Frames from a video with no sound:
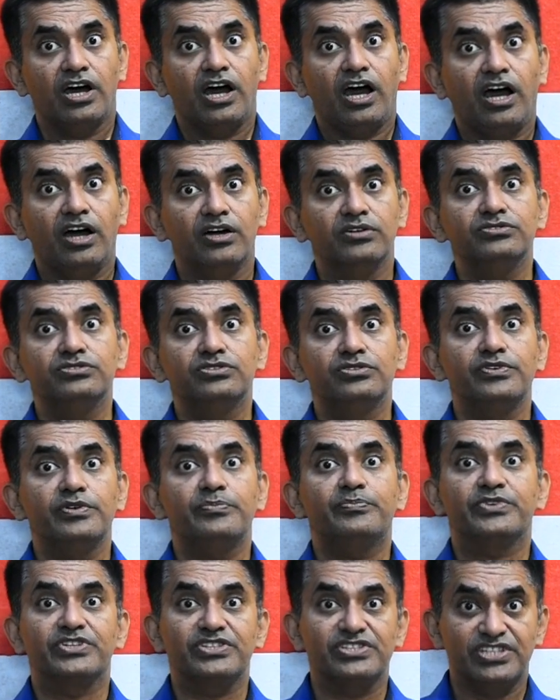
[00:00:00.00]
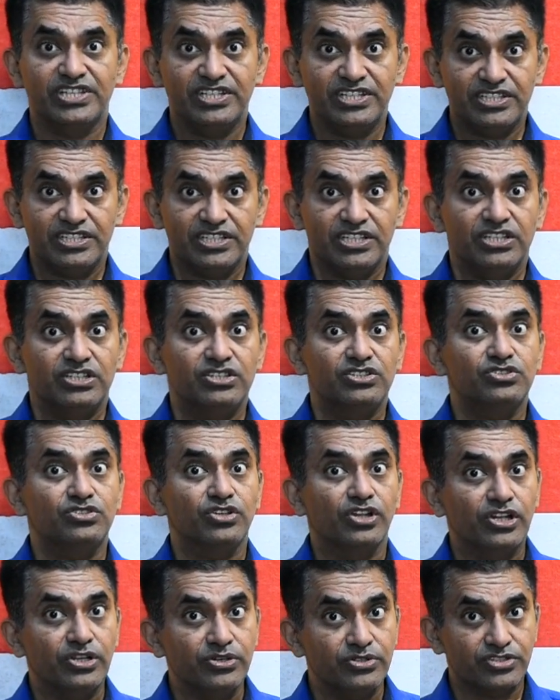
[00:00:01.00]
how do we present
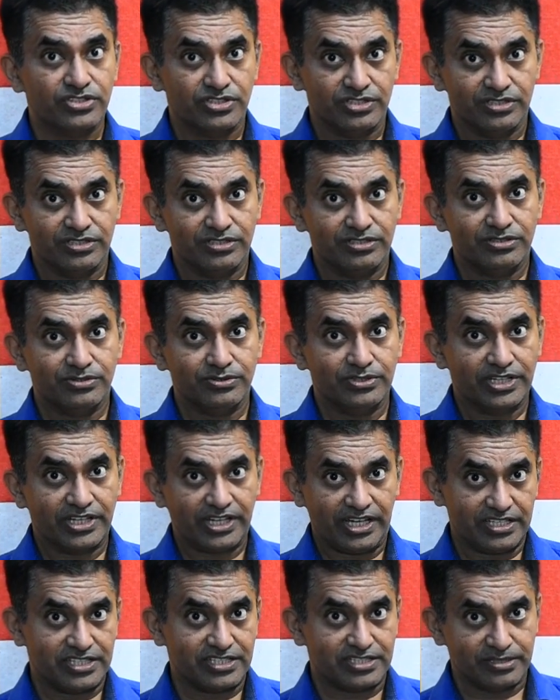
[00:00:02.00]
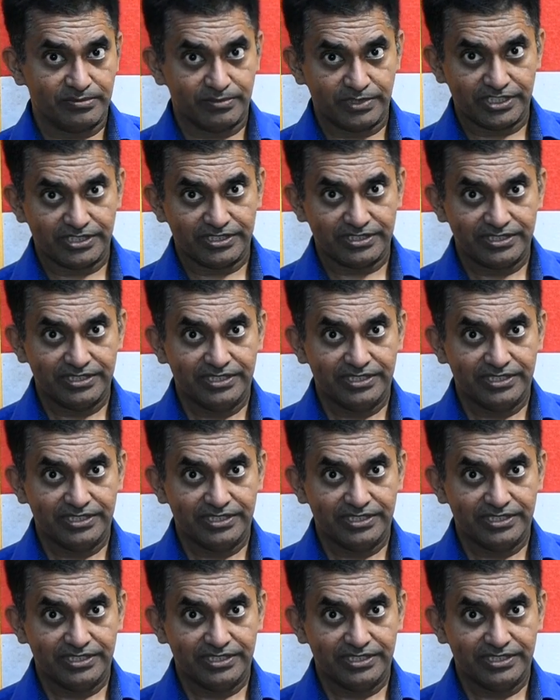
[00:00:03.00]
solution to the customer.